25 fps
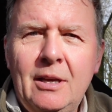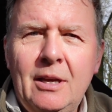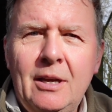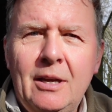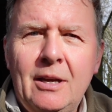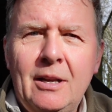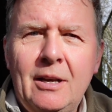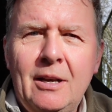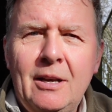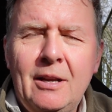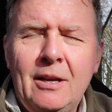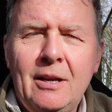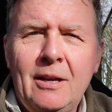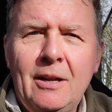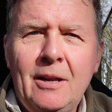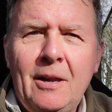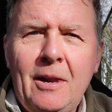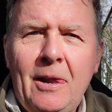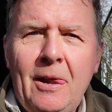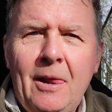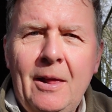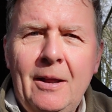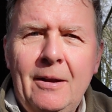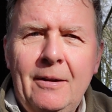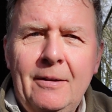And
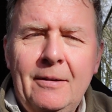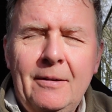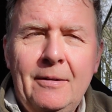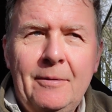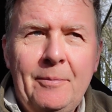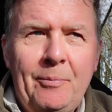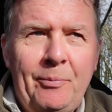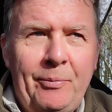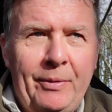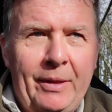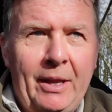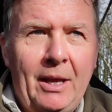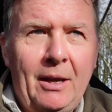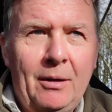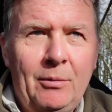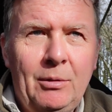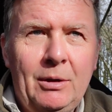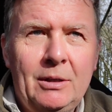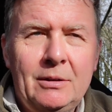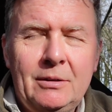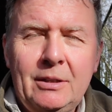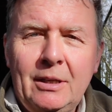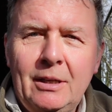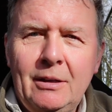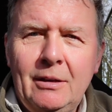I
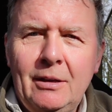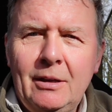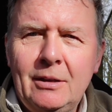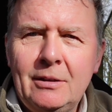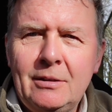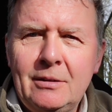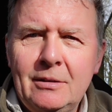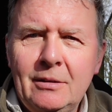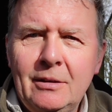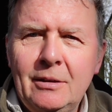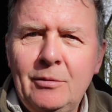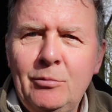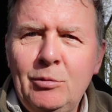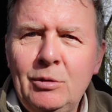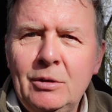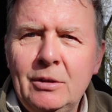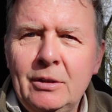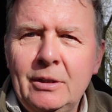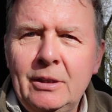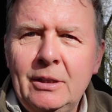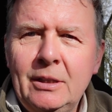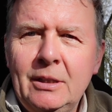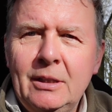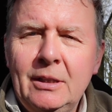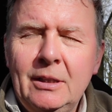worked out last night
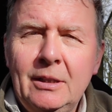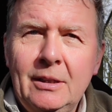why.